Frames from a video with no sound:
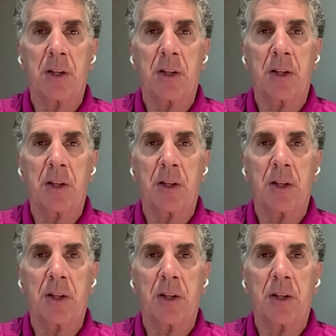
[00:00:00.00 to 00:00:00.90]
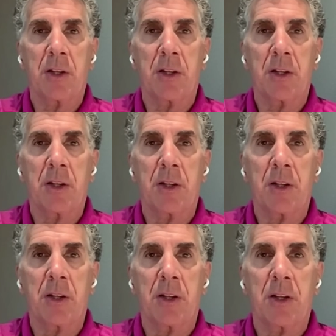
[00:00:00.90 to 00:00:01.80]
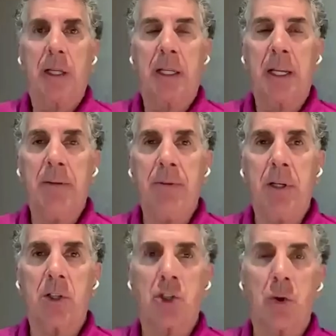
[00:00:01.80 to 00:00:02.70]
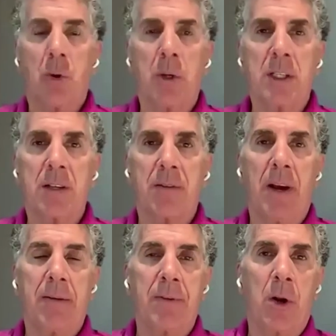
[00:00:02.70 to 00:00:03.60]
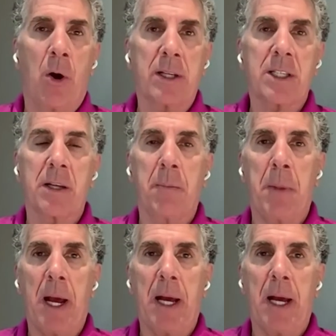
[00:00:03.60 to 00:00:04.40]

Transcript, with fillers: they're going through will serve them sometime. I, I do believe this.